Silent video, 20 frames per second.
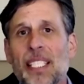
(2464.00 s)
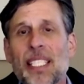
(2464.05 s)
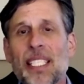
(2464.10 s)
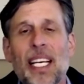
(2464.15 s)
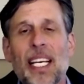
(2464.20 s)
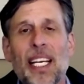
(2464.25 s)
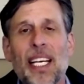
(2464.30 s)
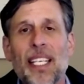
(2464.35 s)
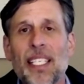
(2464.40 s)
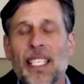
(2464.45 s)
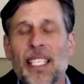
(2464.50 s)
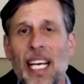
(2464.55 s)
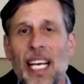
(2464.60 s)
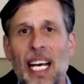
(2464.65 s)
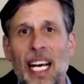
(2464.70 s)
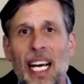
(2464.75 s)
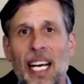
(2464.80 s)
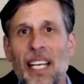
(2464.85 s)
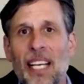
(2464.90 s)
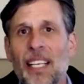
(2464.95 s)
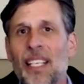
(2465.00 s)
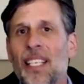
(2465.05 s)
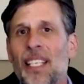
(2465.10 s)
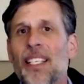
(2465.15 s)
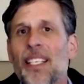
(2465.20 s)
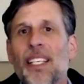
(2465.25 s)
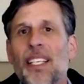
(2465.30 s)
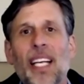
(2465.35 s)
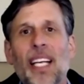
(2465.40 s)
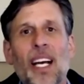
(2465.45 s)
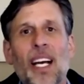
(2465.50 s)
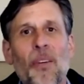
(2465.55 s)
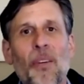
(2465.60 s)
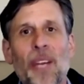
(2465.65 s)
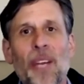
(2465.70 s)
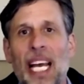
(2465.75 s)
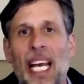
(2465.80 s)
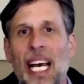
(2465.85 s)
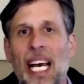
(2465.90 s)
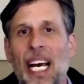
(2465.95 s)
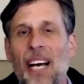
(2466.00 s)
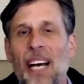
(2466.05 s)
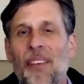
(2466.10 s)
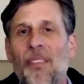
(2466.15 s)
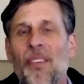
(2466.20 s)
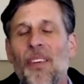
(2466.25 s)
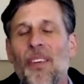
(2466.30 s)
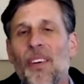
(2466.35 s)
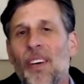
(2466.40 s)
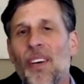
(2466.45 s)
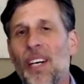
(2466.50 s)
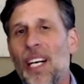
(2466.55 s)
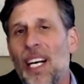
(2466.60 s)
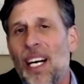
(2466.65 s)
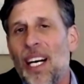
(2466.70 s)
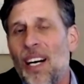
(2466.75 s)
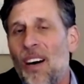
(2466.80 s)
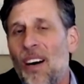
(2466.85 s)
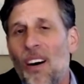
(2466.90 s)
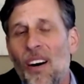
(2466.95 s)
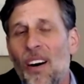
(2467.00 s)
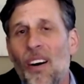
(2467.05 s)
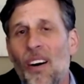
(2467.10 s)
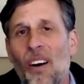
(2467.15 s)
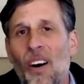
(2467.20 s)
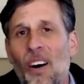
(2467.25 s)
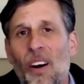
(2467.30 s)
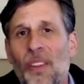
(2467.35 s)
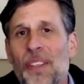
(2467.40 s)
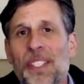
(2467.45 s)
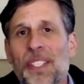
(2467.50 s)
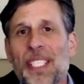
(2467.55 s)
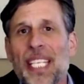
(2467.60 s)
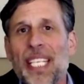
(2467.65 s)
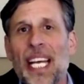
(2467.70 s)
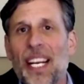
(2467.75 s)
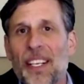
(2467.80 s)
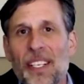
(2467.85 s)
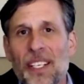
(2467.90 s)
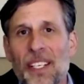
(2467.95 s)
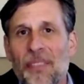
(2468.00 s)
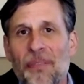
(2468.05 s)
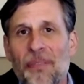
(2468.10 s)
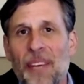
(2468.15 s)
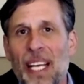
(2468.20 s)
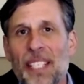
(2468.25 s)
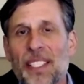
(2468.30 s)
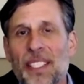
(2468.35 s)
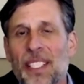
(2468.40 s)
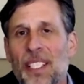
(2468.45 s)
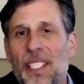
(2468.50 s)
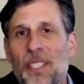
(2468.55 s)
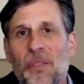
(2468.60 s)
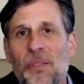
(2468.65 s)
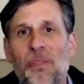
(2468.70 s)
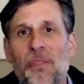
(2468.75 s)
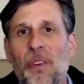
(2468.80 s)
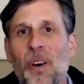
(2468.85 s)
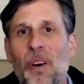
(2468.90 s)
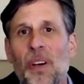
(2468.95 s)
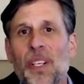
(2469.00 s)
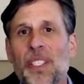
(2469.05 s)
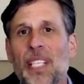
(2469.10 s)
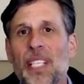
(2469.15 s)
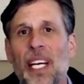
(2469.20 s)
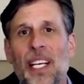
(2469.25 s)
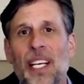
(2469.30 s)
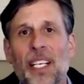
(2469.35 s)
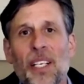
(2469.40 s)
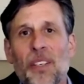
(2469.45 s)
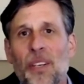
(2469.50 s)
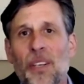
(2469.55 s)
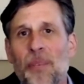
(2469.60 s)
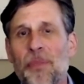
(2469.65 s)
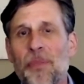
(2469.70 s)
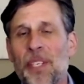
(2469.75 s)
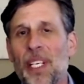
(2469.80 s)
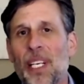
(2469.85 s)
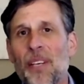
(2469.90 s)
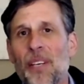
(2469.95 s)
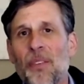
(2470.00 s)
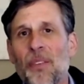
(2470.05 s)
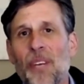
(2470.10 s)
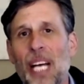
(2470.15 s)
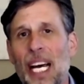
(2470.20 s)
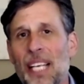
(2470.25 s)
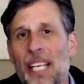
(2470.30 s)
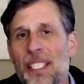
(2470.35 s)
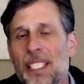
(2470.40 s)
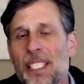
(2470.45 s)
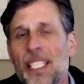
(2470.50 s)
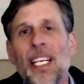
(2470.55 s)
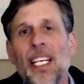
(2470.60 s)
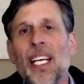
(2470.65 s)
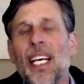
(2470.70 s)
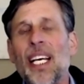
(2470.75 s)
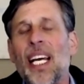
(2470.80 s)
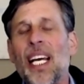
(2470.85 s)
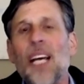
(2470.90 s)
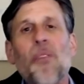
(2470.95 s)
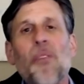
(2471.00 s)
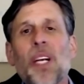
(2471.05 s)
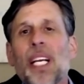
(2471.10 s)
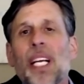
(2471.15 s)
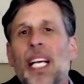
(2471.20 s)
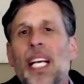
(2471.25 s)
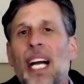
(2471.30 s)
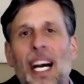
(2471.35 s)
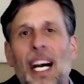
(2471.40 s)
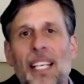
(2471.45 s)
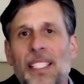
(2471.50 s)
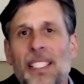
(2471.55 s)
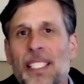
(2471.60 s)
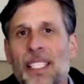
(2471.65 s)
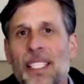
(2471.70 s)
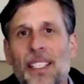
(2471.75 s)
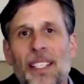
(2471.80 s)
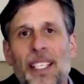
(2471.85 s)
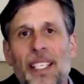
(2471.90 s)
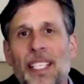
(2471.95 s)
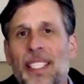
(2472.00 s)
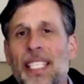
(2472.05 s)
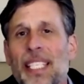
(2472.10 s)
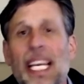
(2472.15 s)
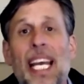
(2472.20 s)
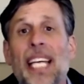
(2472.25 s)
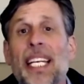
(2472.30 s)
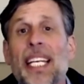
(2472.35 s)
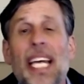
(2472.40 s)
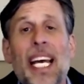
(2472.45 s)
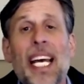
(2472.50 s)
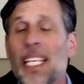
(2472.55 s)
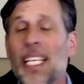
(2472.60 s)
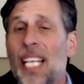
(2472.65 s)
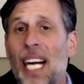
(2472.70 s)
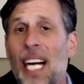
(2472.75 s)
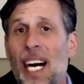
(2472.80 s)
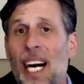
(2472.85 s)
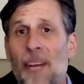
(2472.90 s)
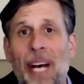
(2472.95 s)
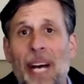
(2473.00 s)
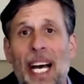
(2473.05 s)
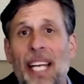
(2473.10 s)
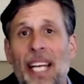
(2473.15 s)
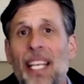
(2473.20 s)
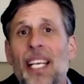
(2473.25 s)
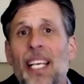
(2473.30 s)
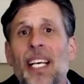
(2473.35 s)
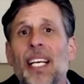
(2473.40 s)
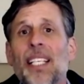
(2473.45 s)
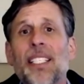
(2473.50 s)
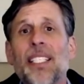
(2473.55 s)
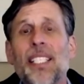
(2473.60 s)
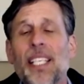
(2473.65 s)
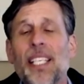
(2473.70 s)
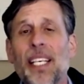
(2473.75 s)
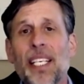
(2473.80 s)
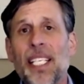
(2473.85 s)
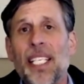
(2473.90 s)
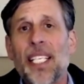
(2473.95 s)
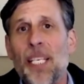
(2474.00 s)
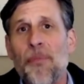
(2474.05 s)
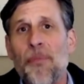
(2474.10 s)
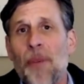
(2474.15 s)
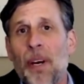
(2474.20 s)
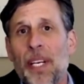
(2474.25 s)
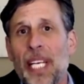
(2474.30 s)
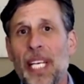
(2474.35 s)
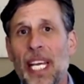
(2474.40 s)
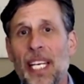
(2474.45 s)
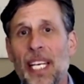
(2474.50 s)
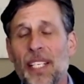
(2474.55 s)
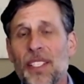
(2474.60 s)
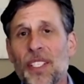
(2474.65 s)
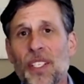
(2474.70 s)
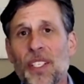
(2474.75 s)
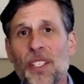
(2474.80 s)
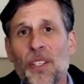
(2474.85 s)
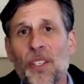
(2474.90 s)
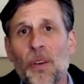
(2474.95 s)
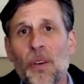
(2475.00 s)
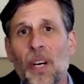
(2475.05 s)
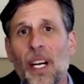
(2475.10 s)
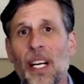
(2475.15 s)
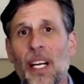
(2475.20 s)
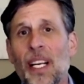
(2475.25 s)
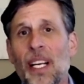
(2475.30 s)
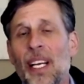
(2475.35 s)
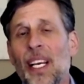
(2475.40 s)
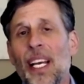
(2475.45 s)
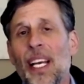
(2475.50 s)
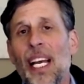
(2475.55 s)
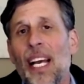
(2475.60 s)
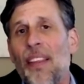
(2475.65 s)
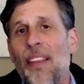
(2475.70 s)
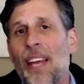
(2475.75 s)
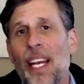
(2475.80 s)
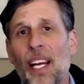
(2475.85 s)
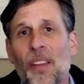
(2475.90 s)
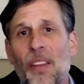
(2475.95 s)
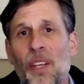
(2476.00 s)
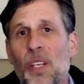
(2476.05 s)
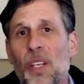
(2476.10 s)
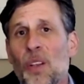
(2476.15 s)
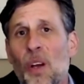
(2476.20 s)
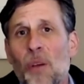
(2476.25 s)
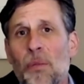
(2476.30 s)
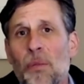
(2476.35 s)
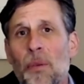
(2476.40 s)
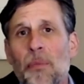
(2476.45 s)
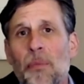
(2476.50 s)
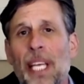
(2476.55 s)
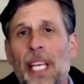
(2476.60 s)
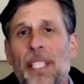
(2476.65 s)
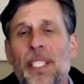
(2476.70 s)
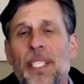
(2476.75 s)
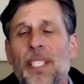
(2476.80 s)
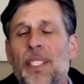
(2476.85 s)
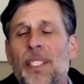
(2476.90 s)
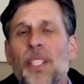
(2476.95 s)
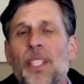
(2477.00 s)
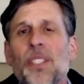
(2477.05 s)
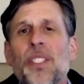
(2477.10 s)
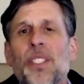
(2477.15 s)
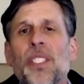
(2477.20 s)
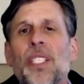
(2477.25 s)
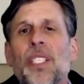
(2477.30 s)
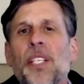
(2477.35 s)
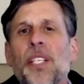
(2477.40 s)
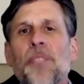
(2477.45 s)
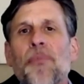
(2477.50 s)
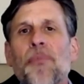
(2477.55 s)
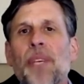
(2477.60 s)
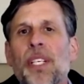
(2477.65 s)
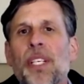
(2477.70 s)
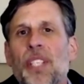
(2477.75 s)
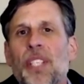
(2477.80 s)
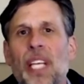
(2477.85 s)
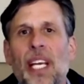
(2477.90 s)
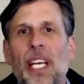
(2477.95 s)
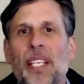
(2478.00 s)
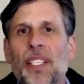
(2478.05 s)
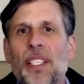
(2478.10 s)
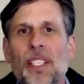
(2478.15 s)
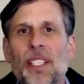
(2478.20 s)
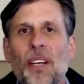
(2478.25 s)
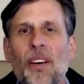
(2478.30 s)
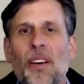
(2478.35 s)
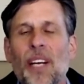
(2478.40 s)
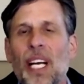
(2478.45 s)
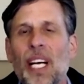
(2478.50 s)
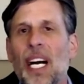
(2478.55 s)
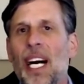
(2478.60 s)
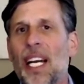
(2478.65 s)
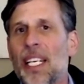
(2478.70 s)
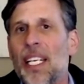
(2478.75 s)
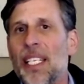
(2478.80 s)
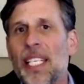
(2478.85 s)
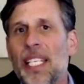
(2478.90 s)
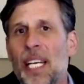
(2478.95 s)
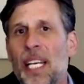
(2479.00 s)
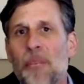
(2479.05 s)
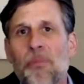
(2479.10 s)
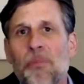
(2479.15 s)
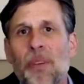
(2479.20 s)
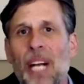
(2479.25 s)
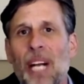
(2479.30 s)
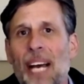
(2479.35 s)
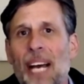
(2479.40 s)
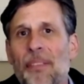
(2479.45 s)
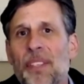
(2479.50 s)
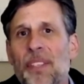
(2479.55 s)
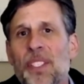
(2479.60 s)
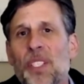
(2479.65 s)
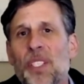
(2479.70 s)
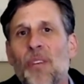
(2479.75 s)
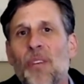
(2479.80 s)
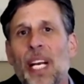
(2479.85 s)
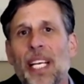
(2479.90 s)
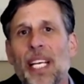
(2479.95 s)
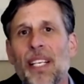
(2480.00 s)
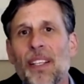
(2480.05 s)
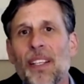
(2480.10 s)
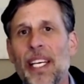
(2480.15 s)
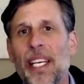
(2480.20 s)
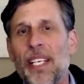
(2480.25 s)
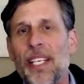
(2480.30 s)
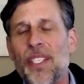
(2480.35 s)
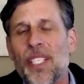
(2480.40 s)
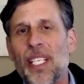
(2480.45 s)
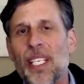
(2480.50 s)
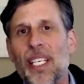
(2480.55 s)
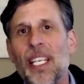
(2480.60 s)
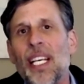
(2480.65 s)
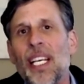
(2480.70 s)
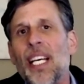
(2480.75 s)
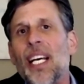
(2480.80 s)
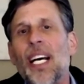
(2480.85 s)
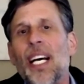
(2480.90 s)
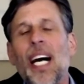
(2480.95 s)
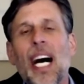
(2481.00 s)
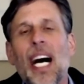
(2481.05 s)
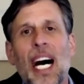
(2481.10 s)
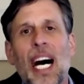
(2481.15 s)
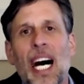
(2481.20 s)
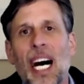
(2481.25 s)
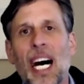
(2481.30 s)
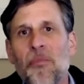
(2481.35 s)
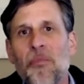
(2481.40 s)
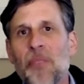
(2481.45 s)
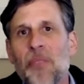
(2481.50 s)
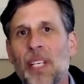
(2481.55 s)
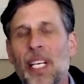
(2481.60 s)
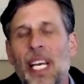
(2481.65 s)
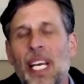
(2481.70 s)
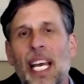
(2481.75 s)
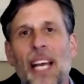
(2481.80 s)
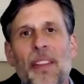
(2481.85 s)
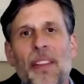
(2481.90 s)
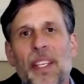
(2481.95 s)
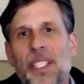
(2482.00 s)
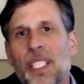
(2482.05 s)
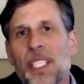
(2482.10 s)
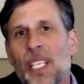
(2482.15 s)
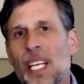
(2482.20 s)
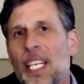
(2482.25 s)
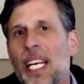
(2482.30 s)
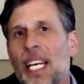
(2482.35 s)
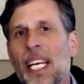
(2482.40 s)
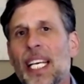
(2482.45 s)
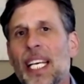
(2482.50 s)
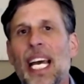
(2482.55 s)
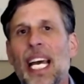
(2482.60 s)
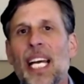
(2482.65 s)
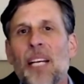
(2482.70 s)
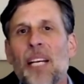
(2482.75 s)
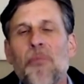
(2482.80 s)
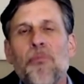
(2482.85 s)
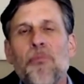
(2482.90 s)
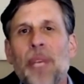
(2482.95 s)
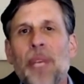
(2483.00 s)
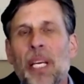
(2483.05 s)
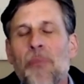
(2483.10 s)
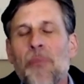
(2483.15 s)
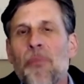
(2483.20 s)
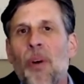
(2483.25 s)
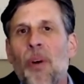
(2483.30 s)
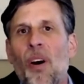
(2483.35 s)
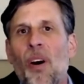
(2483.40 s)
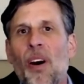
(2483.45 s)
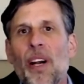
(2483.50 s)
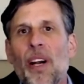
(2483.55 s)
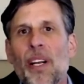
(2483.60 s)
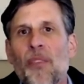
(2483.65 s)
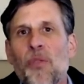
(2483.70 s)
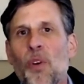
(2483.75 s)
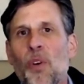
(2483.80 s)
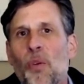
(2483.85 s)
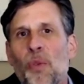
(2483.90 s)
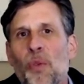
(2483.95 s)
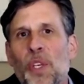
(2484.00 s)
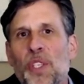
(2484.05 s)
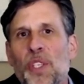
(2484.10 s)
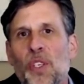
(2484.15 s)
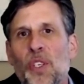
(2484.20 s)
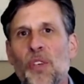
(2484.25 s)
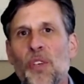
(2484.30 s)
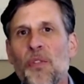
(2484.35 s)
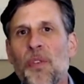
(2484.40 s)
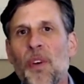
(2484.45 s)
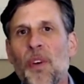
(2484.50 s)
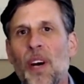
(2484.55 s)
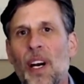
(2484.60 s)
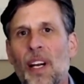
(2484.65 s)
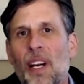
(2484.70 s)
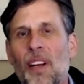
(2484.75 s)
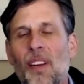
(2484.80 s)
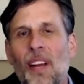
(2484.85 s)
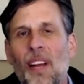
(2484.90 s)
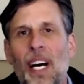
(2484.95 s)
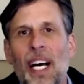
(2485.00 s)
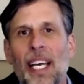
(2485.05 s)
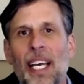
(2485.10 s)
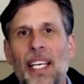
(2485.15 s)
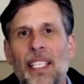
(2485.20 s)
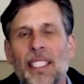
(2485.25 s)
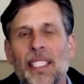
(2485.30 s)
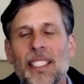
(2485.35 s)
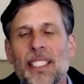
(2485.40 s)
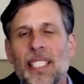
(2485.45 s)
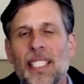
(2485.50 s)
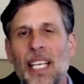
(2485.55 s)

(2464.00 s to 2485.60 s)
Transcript: And, uh, you know, we have uh, all the standard defenses. We focus on encryption at rest, and we're constantly, it's hand to hand combat to keep our data secure. And then on the global basis, there's such big changes going on in data privacy regulation. Um, and this is, an, again, a big part of what we do for our clients.